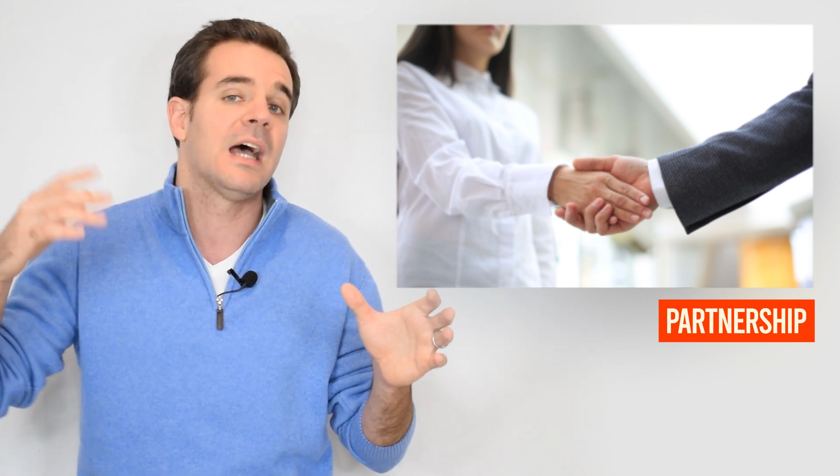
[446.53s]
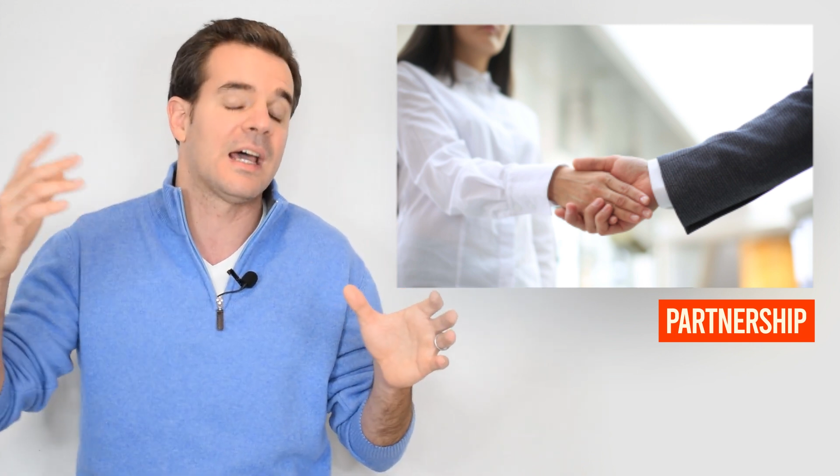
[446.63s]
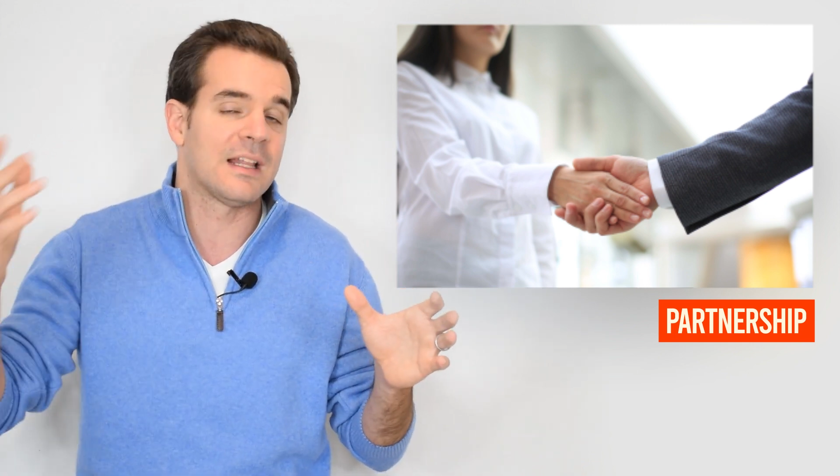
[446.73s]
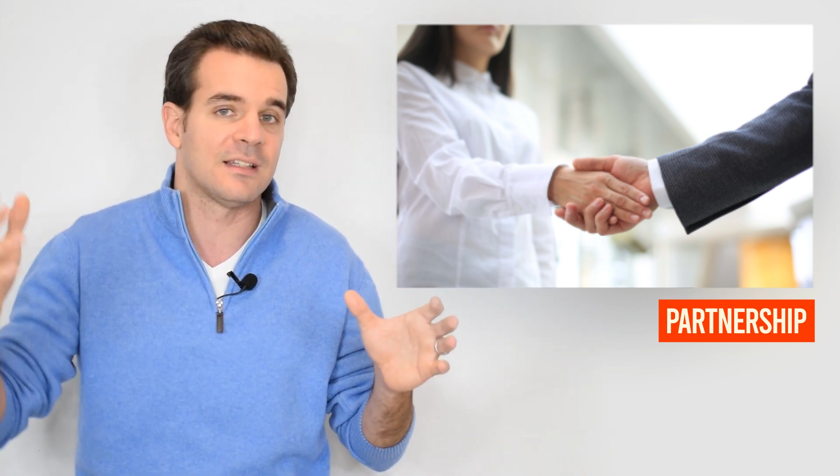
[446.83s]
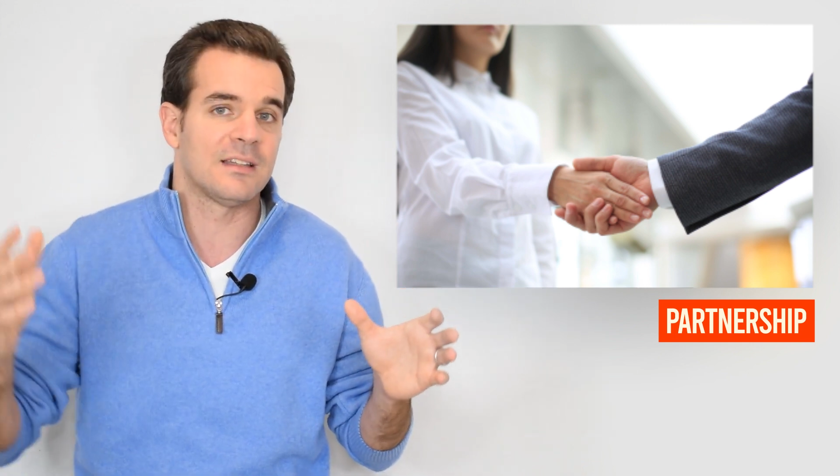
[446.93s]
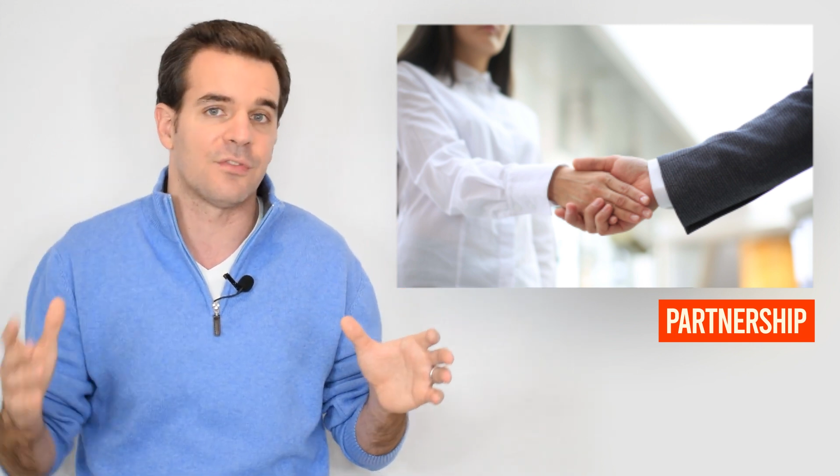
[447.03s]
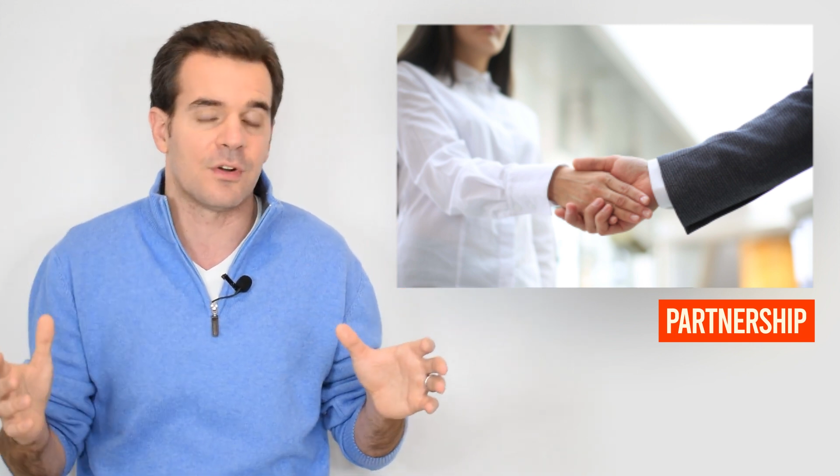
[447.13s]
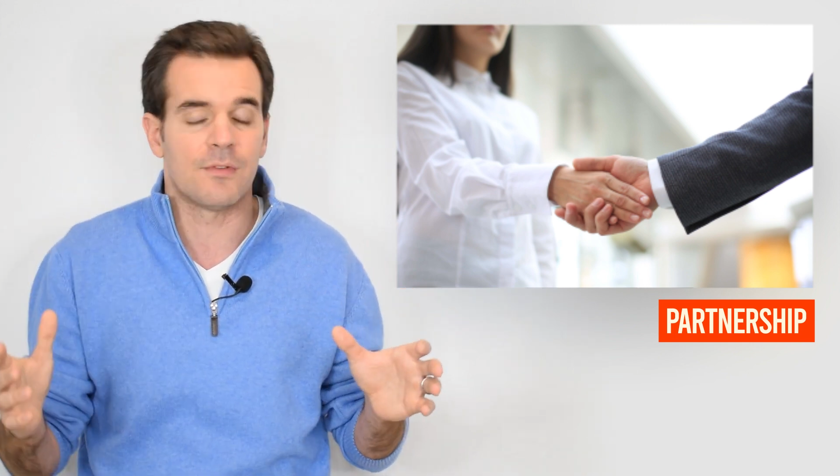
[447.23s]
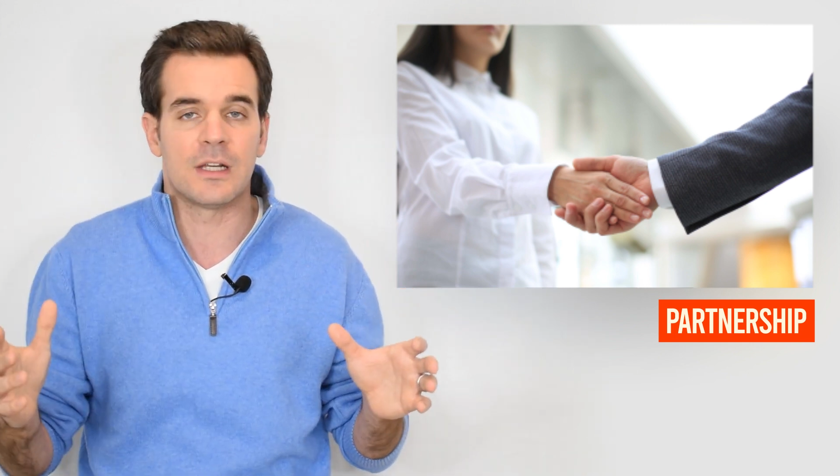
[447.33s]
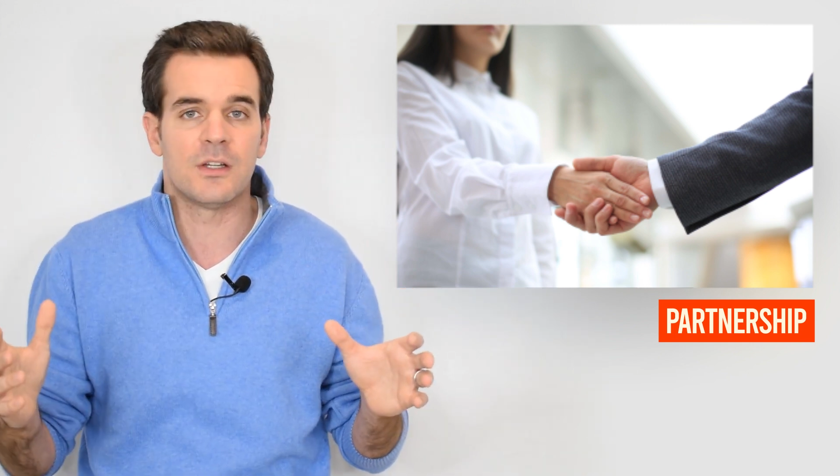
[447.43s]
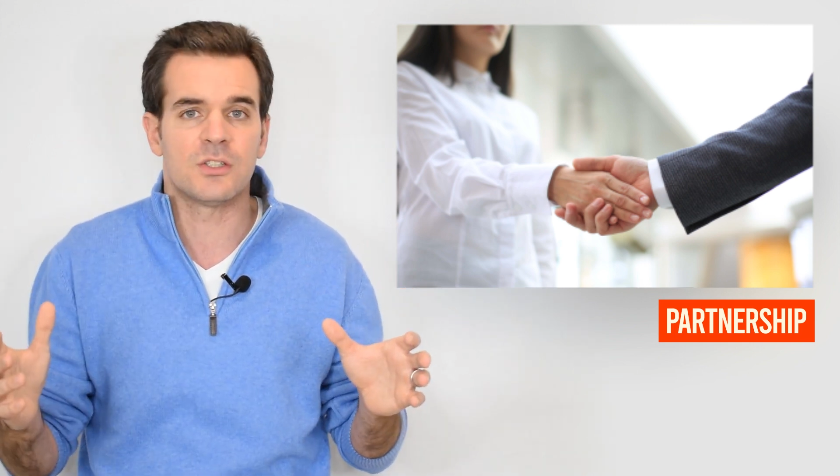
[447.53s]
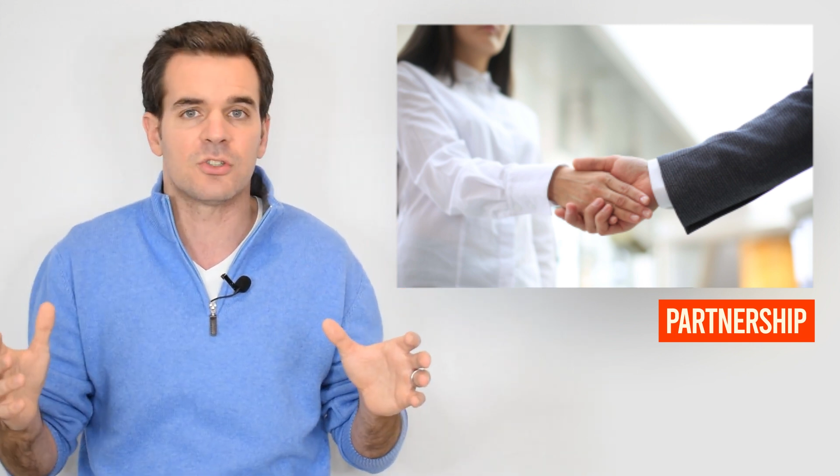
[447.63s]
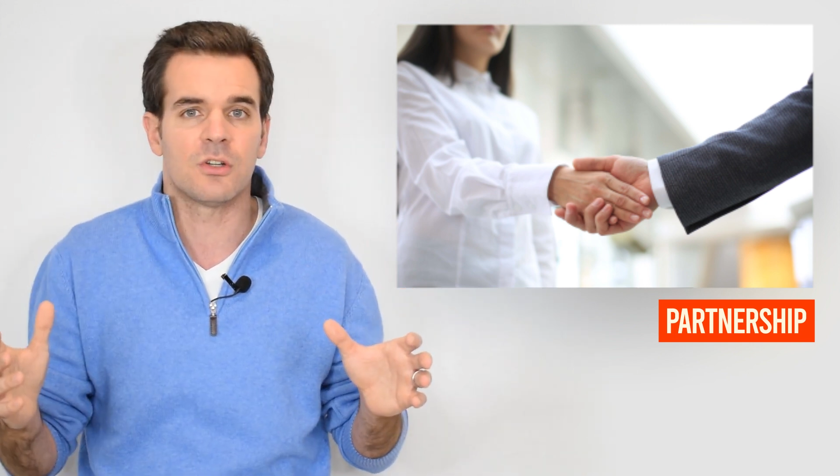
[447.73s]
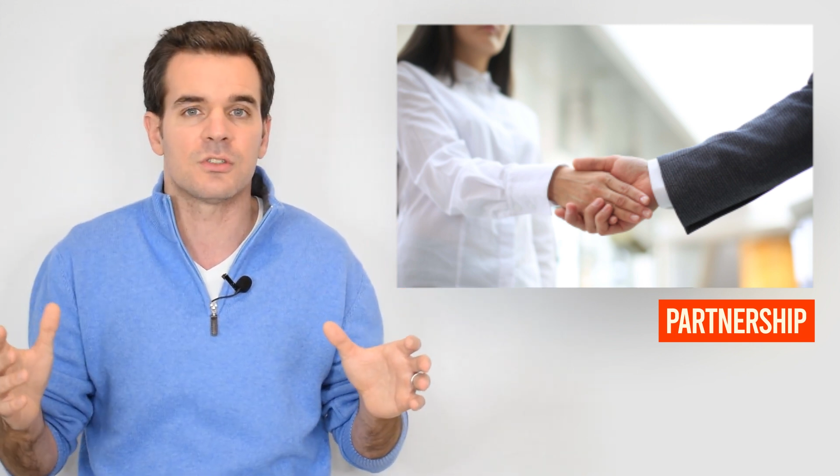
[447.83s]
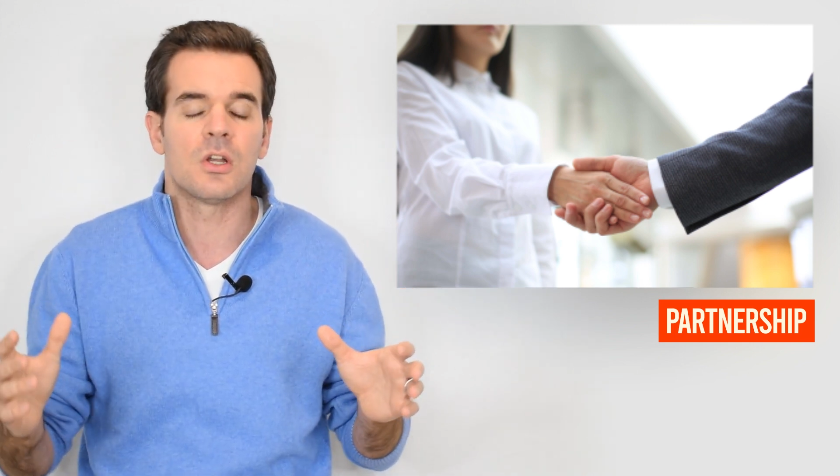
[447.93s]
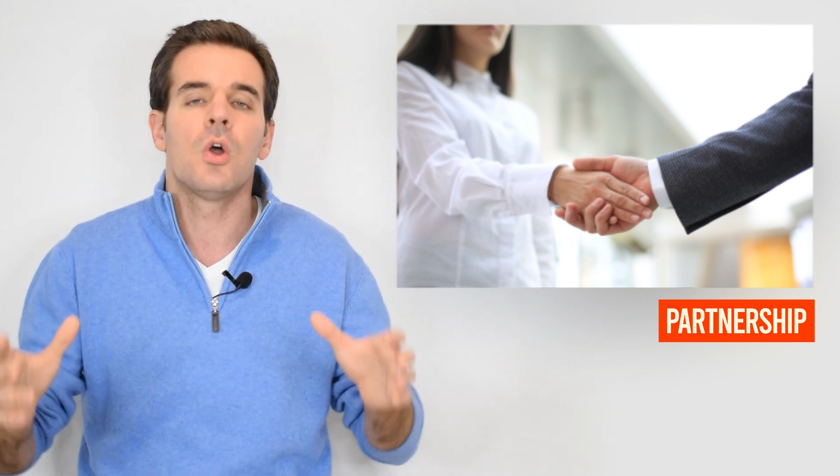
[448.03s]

and at the different valuations,